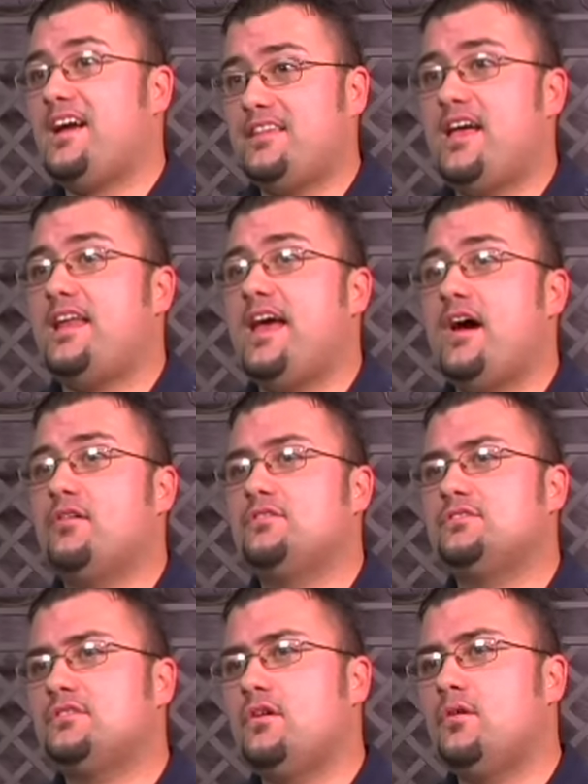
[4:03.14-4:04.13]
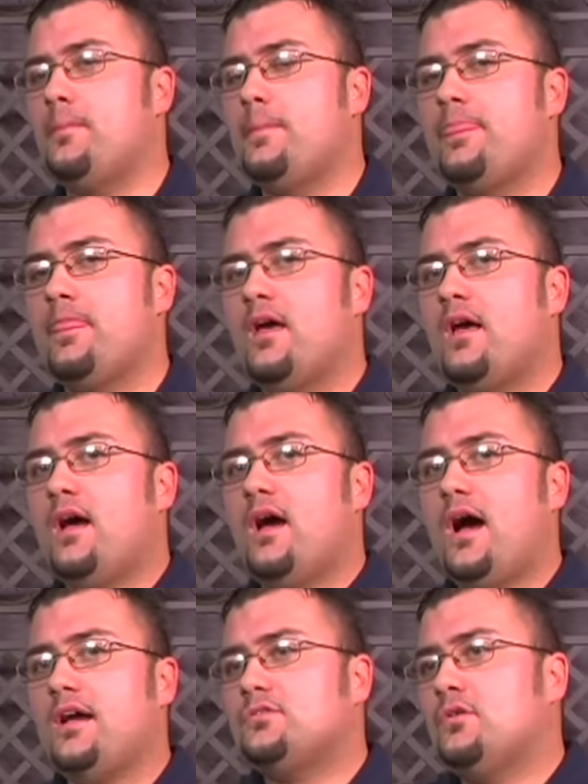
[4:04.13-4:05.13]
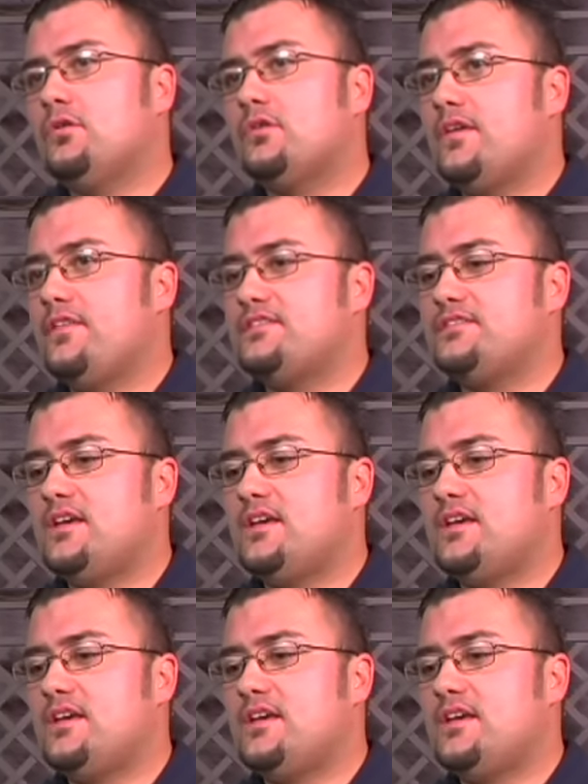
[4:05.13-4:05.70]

act that out. And so I told her on the